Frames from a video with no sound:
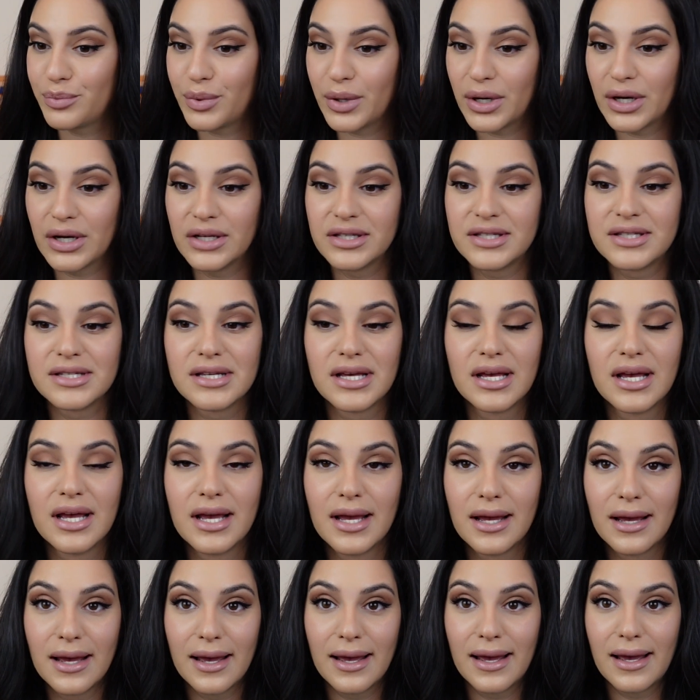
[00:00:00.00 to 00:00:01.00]
But
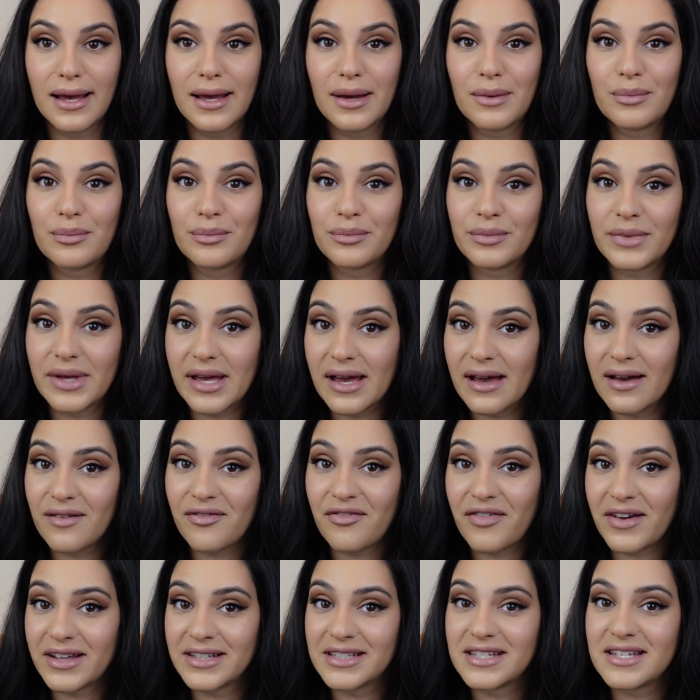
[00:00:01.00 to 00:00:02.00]
yeah,
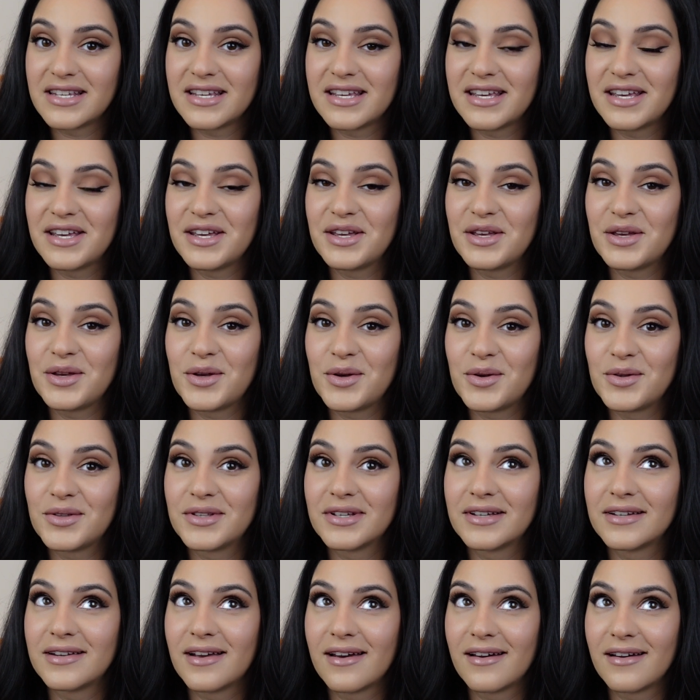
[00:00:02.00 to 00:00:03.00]
Fenty, you
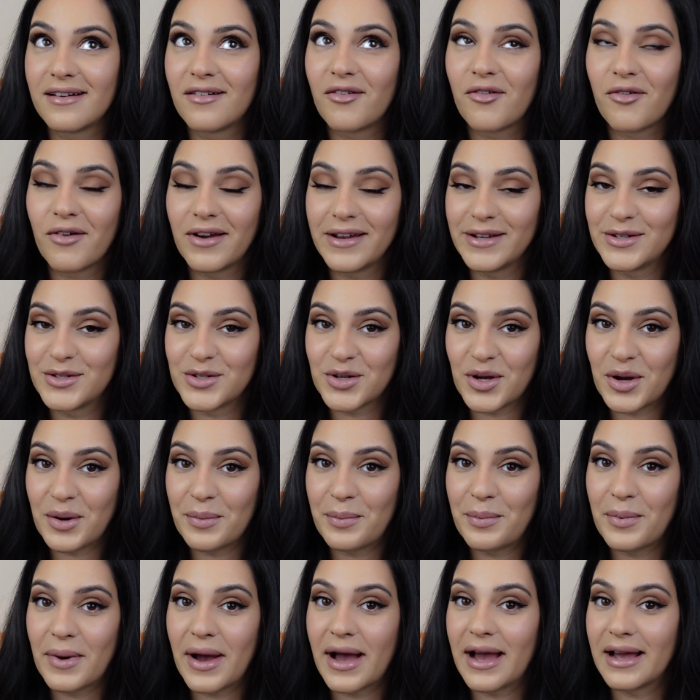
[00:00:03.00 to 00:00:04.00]
did a great
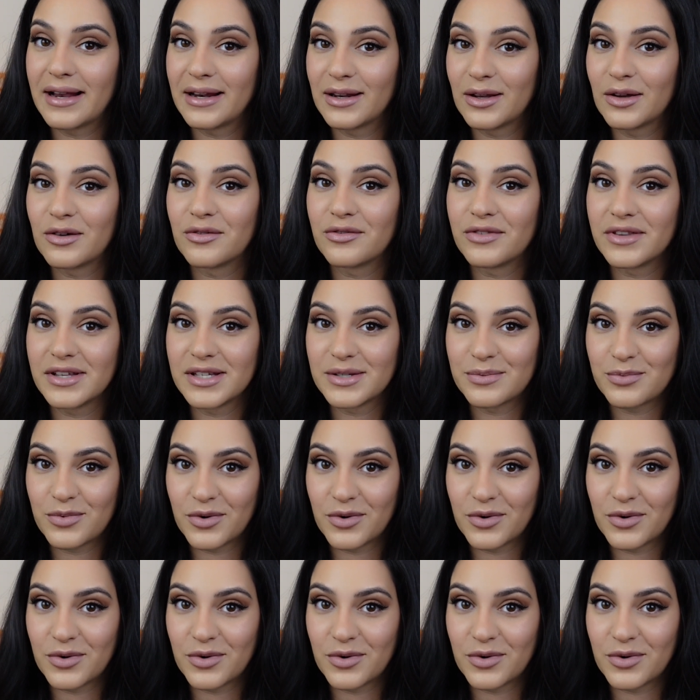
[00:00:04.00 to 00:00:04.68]
job. I love these